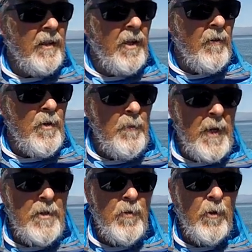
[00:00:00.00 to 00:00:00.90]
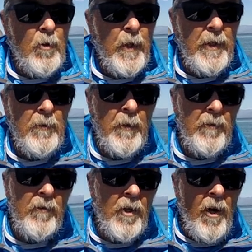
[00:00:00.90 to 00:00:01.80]
cover the baits real quick that we've
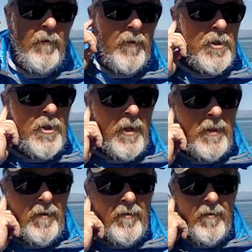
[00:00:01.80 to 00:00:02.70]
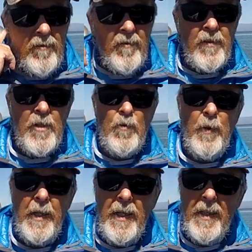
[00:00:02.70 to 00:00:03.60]
caught fish on this
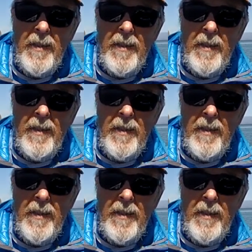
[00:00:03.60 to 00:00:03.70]
week.